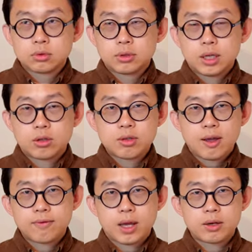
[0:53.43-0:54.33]
they don't
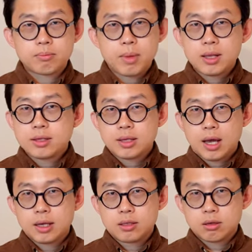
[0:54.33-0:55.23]
have like men's
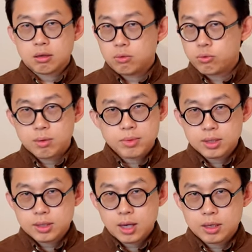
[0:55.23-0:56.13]
size or
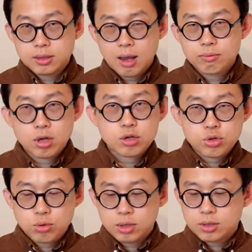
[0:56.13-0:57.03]
women's size. I'm not
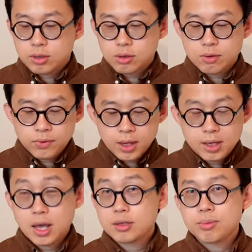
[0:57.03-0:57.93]
sure, so
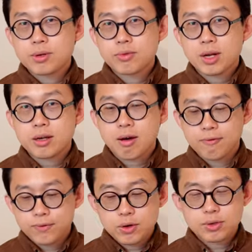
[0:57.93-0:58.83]
it has been really
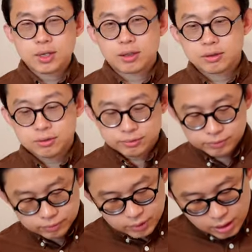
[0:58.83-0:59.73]
confusing.
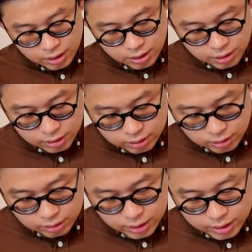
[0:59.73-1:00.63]

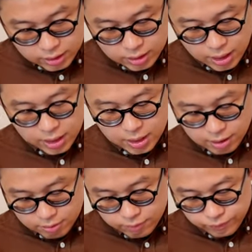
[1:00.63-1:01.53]
Let's take it
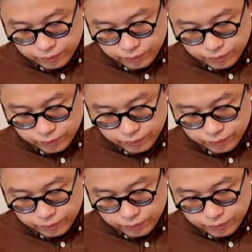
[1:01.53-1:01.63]
out.